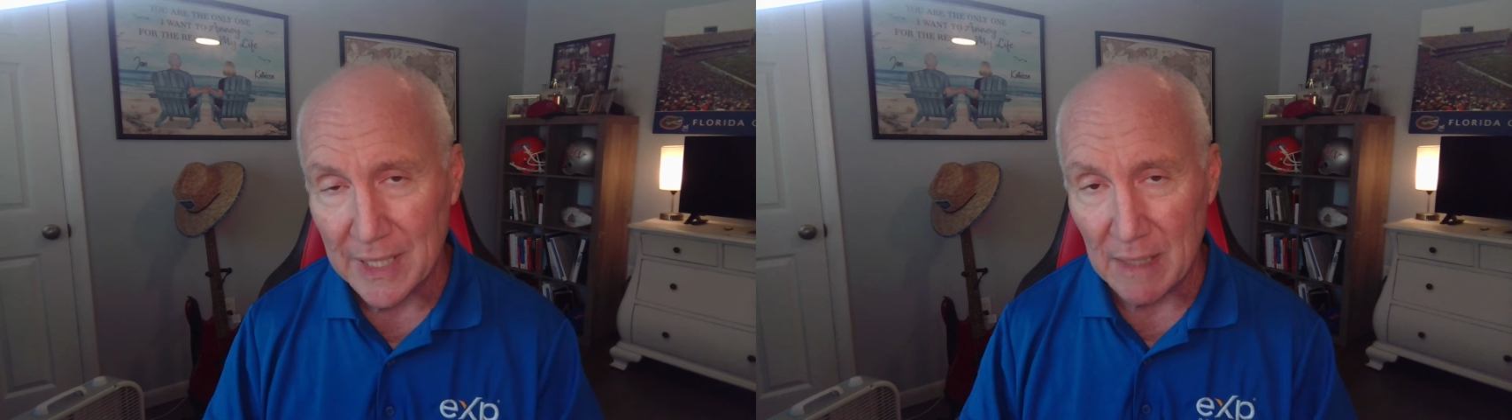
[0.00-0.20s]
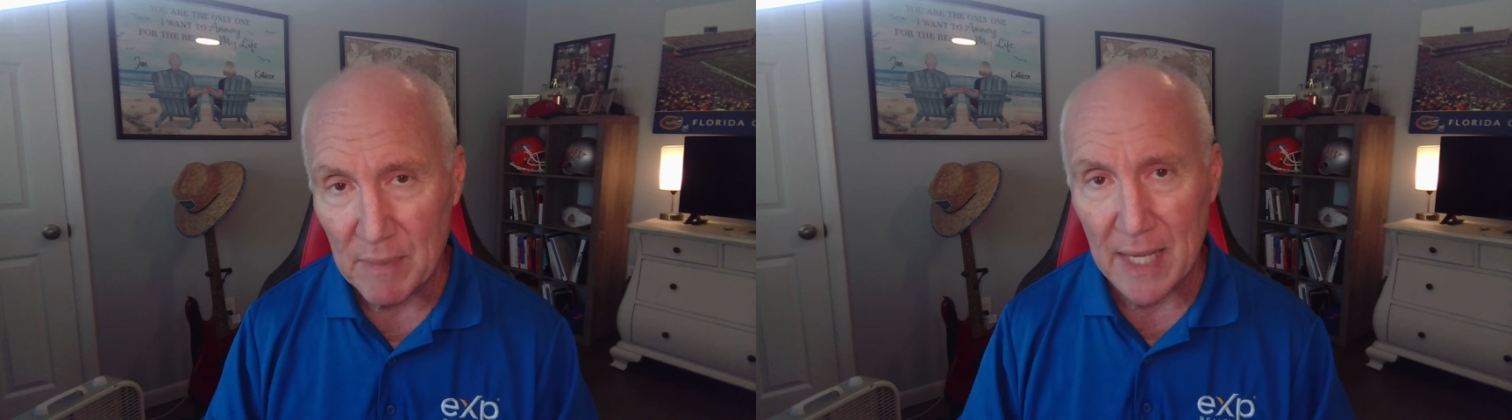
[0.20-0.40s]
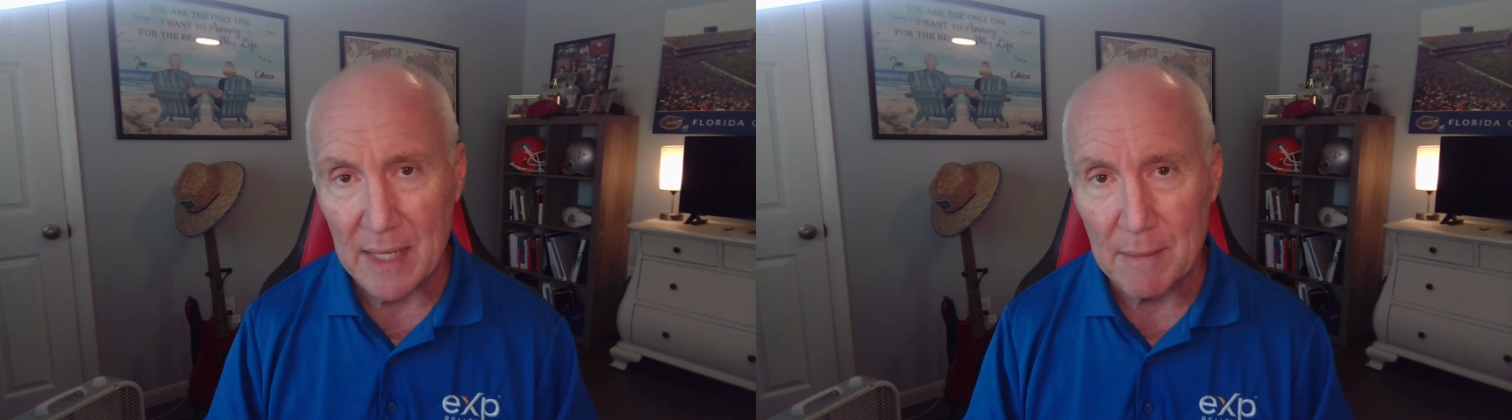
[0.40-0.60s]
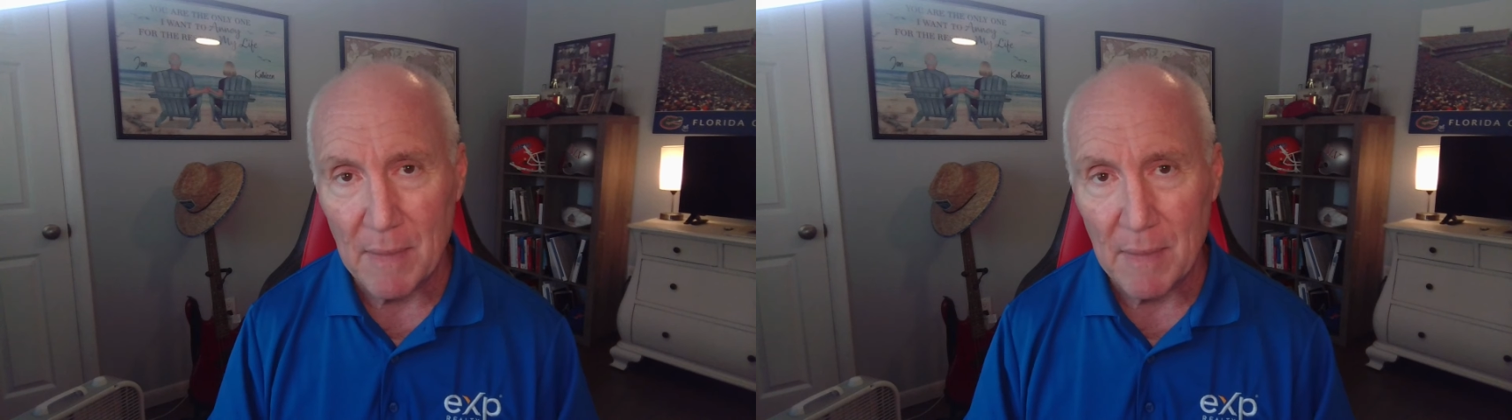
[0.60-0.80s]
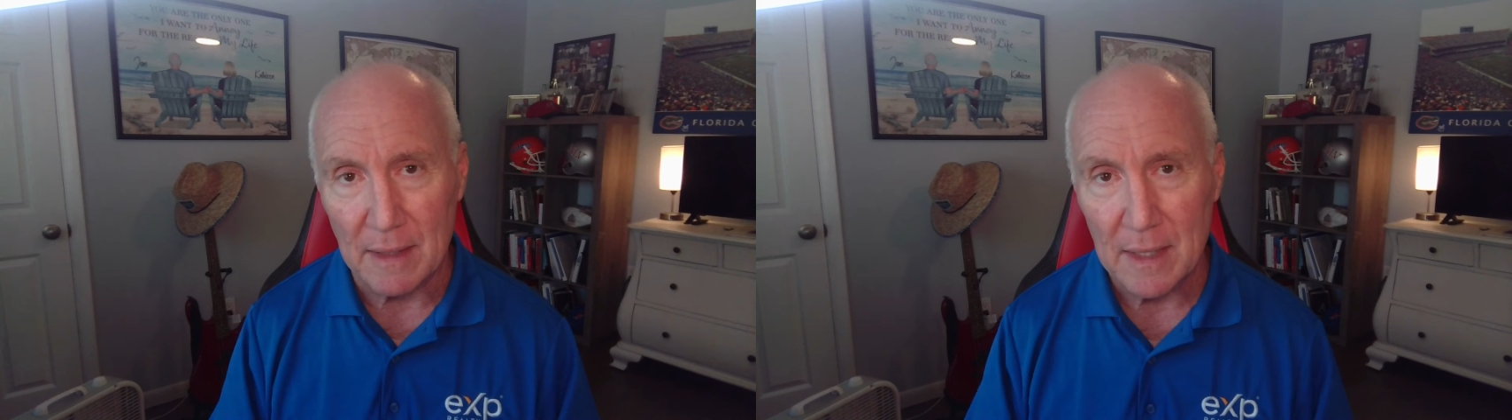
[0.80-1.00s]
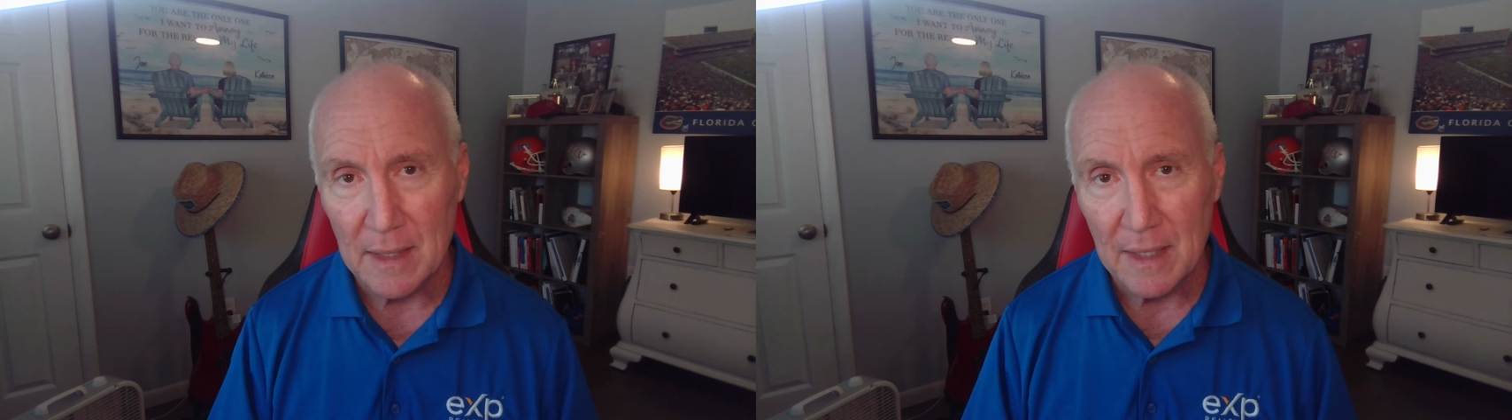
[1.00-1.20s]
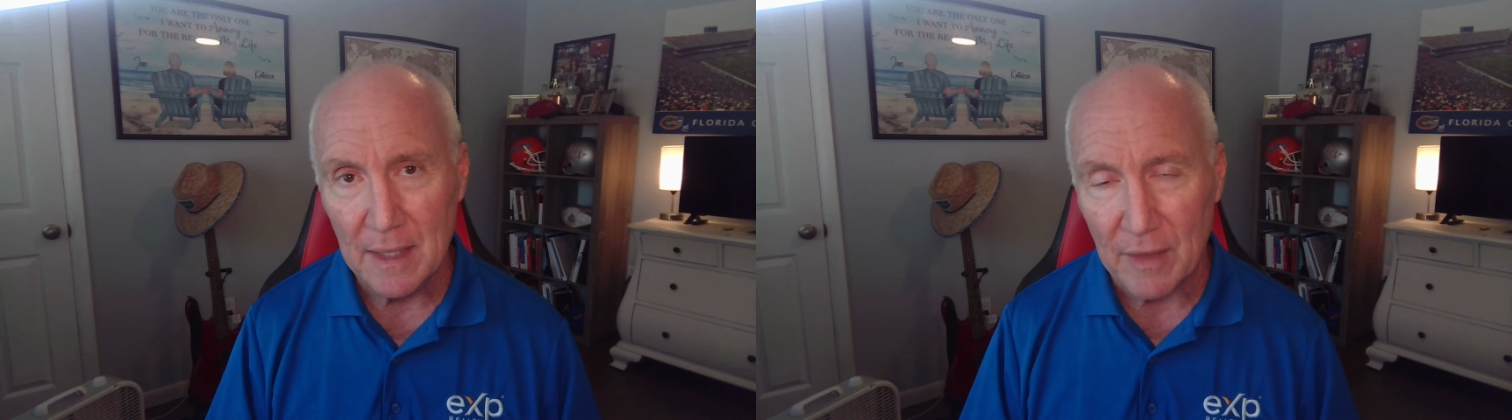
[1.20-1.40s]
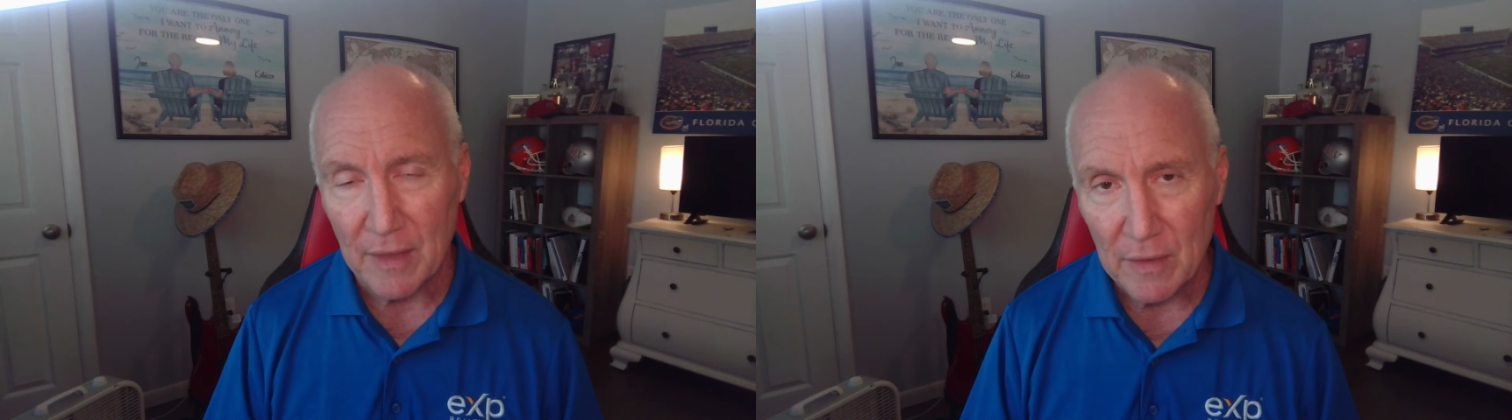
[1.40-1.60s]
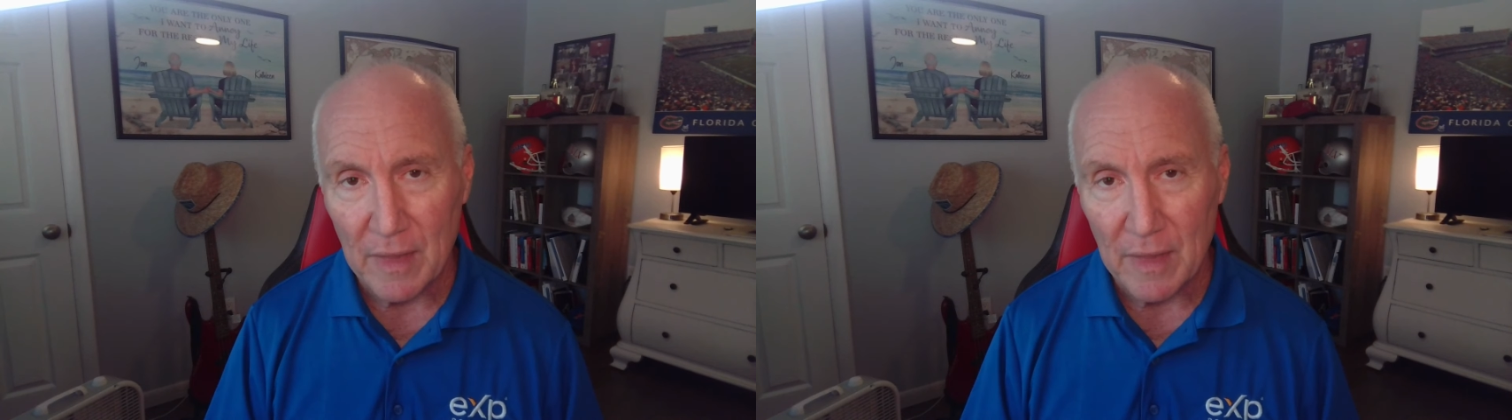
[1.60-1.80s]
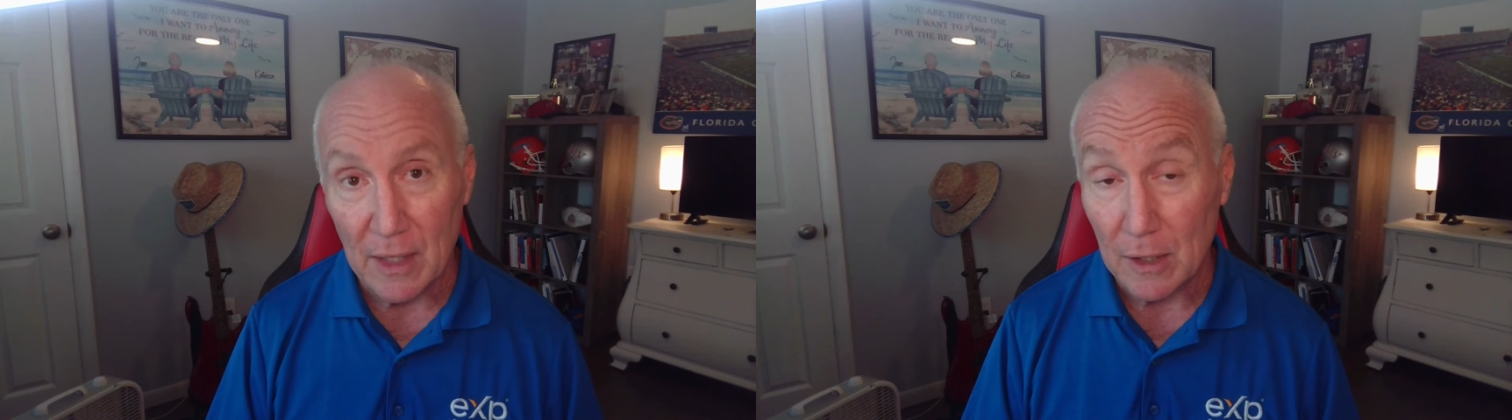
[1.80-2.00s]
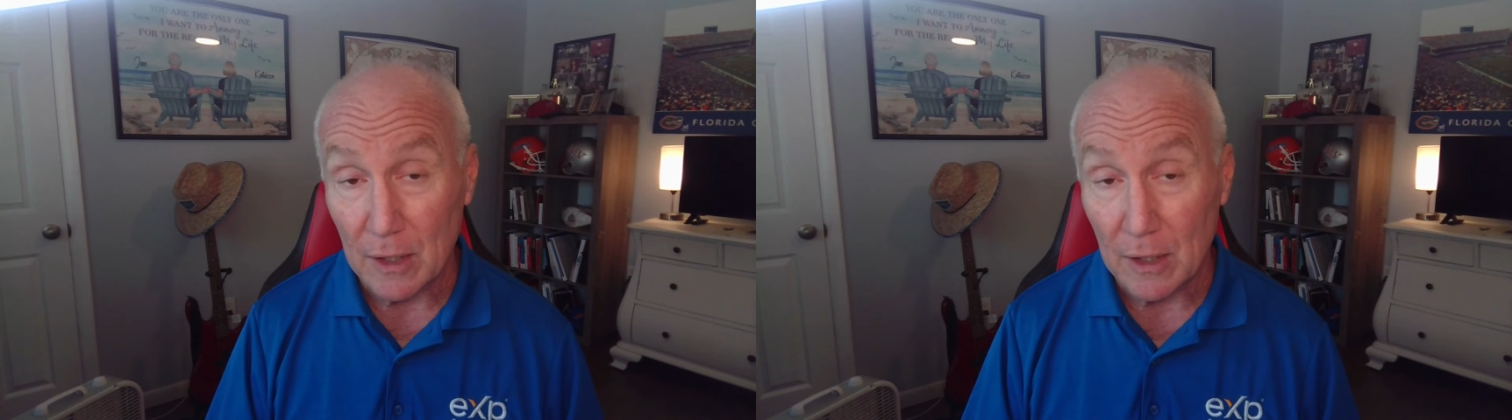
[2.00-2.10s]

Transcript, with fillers: Keep that in mind. They're there